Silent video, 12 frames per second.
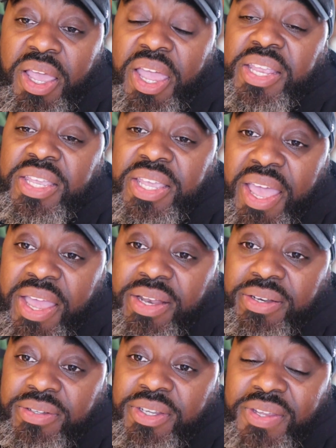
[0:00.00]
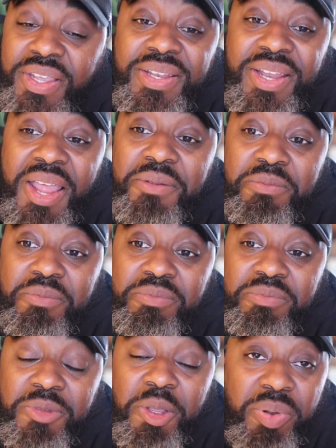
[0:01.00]
And yet, the thing that
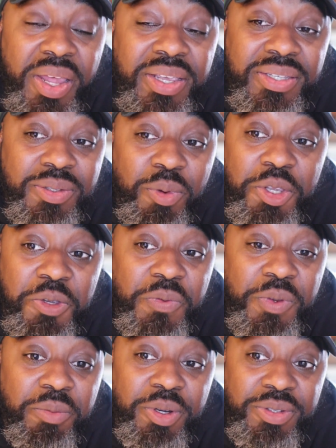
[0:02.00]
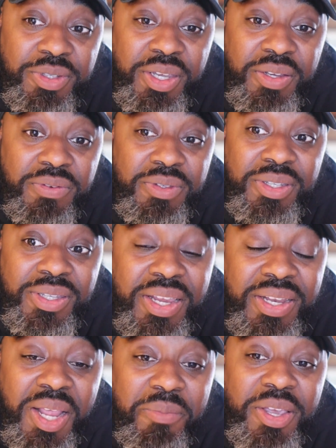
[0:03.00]
the place where you feel most safe, the
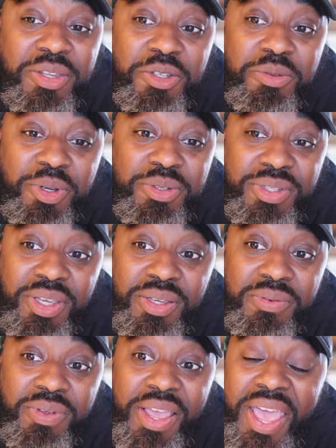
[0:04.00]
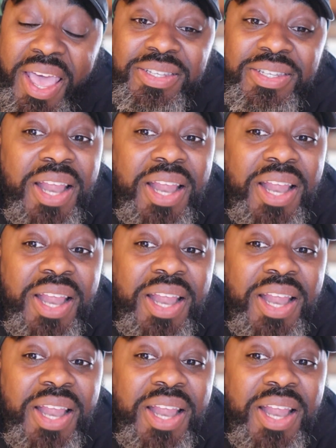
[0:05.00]
thing that makes you most safe, has